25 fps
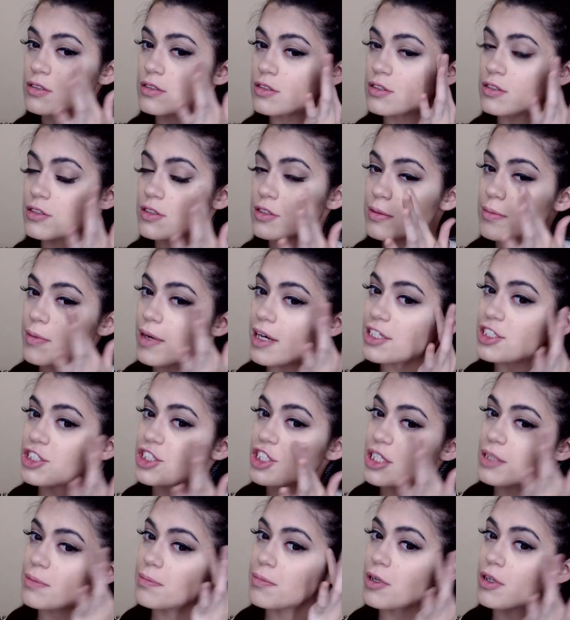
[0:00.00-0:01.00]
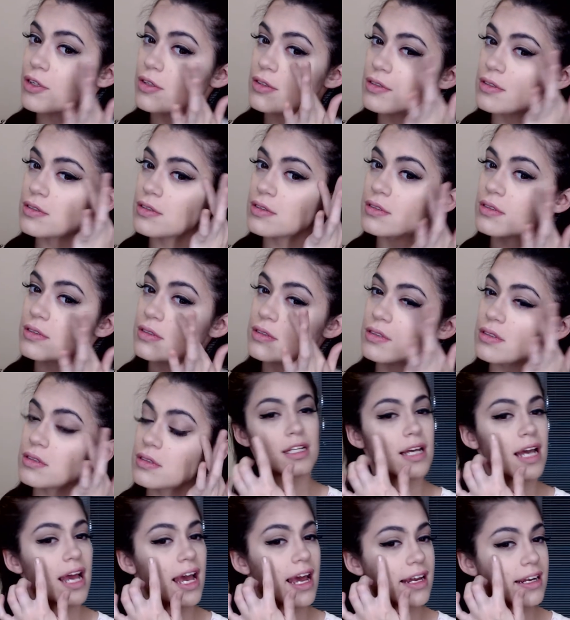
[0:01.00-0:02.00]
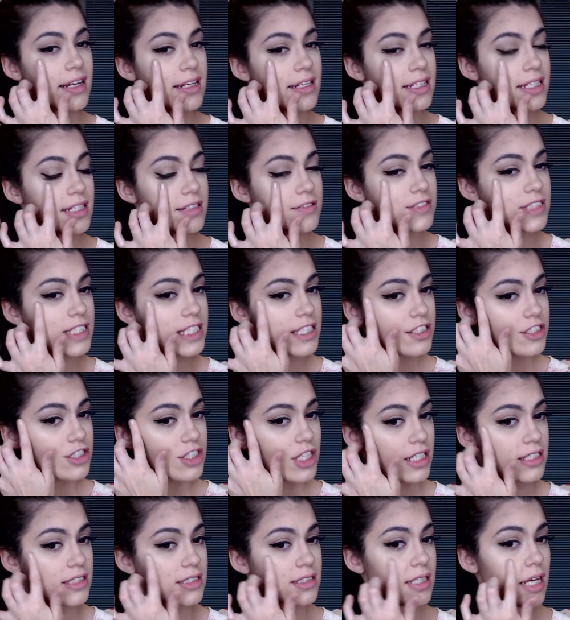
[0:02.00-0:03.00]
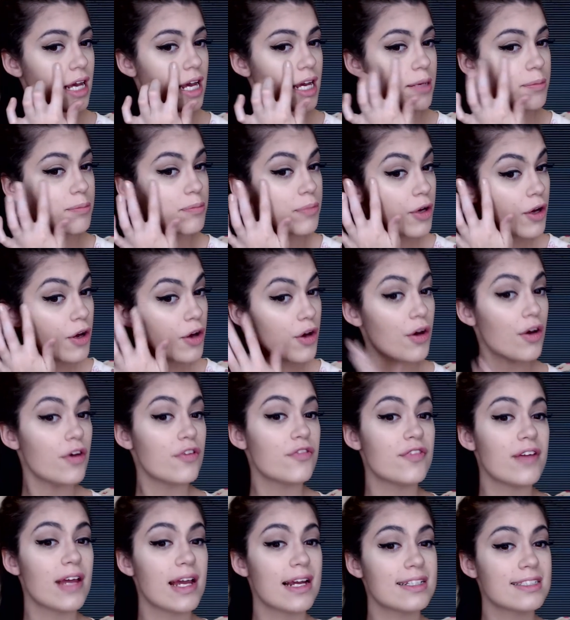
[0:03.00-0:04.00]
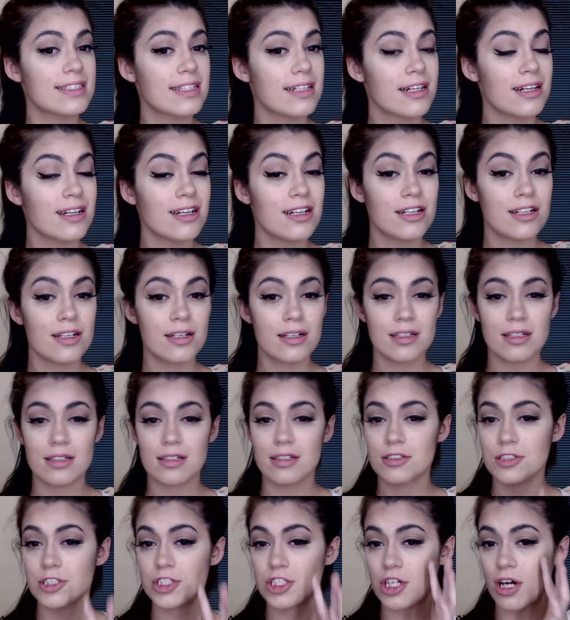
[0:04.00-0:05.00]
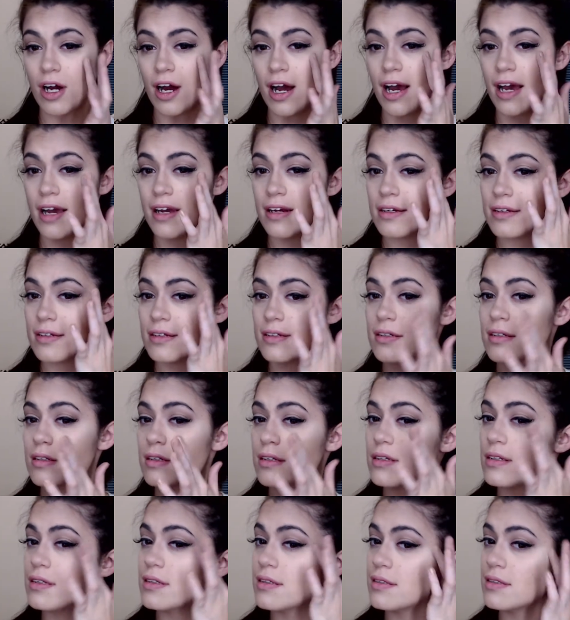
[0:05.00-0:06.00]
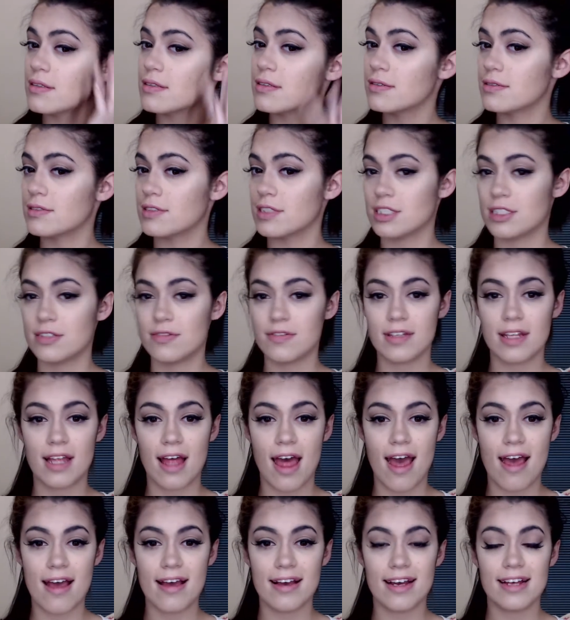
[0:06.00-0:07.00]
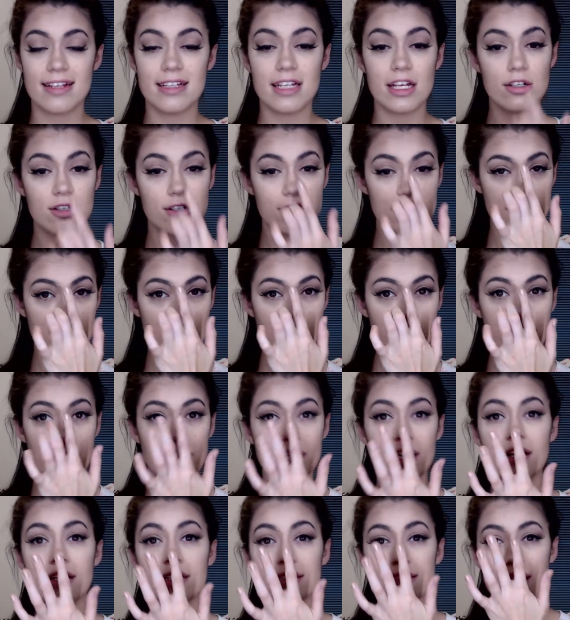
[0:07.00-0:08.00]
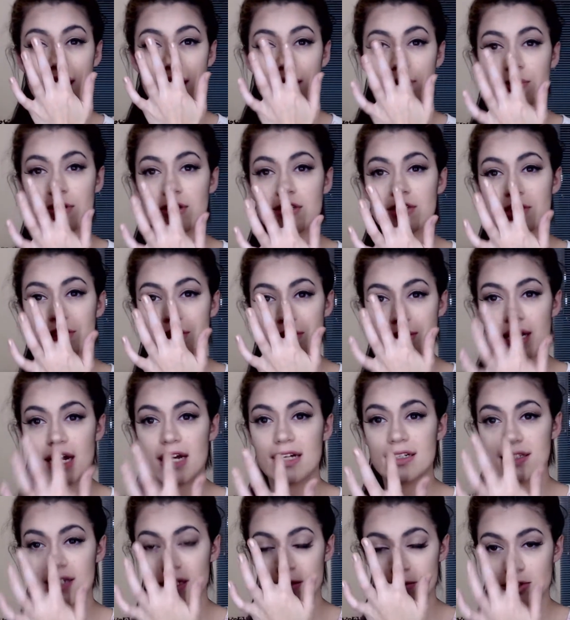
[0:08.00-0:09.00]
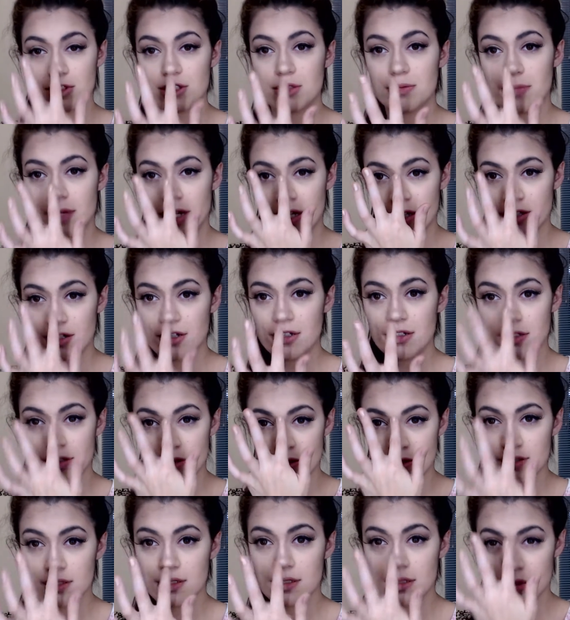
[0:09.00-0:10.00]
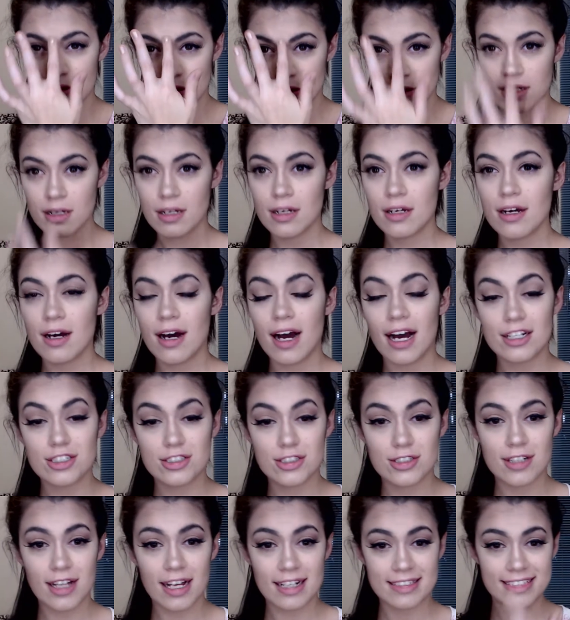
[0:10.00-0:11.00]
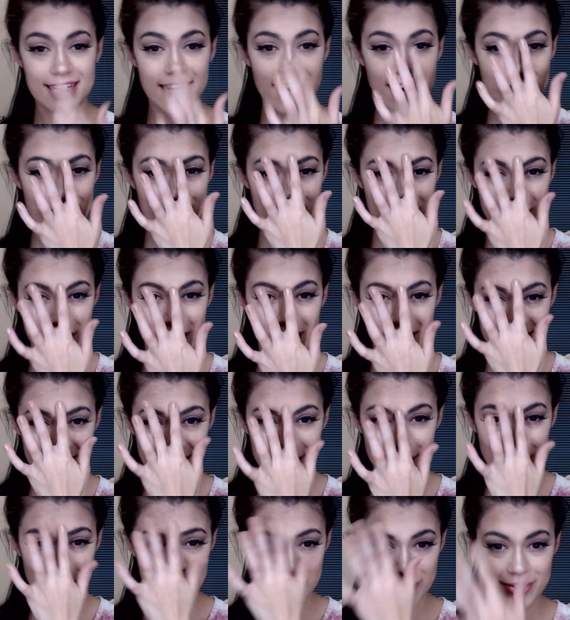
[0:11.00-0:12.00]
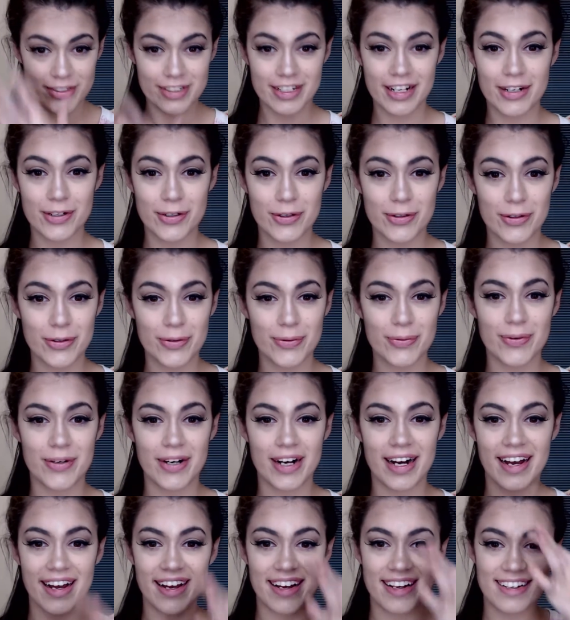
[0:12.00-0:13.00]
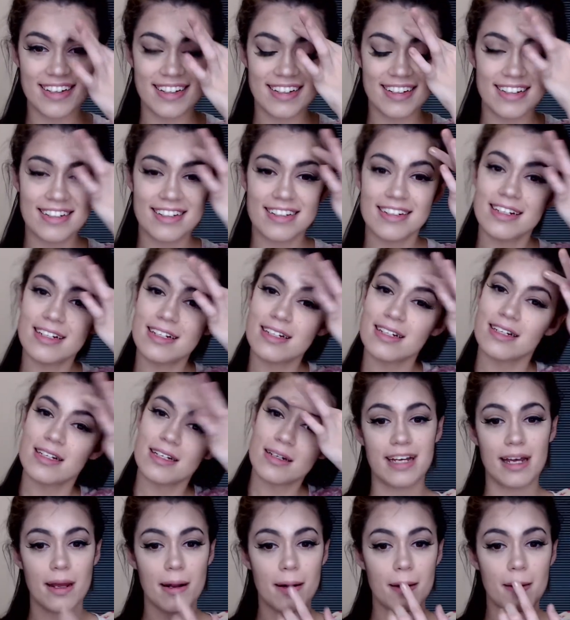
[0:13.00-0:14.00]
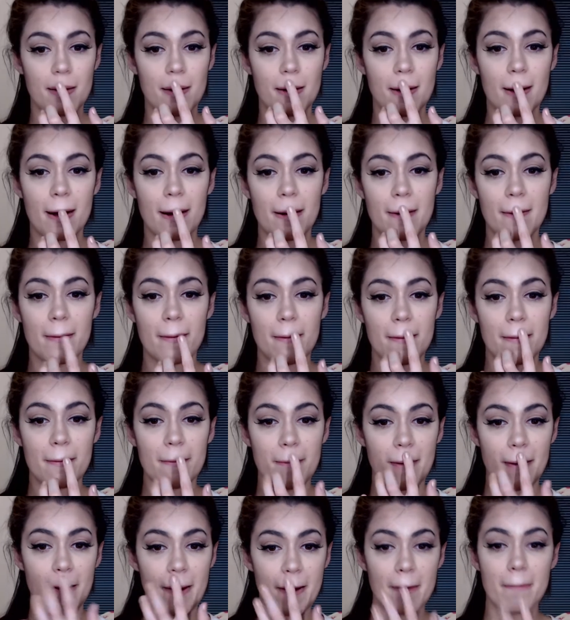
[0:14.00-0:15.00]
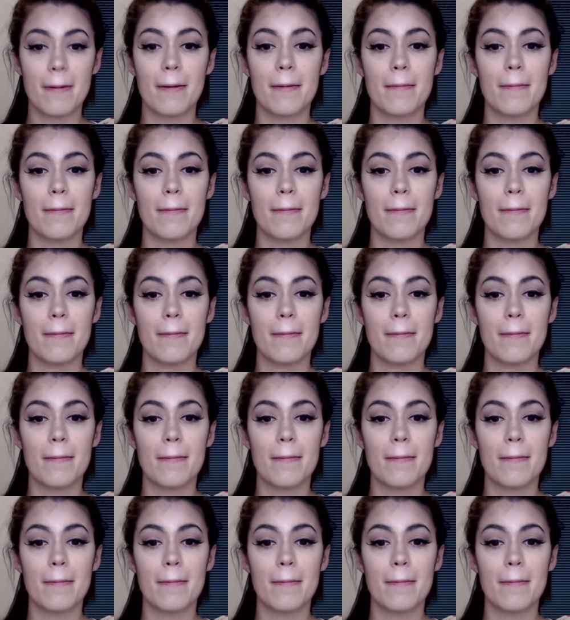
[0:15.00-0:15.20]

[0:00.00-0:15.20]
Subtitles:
to my cheekbone, and it gives it just a perfect shine just for that. And then also because I want to add some to my nose. I do like to have a shiny nose, I don't know why. And I'm going to add some to my cupid's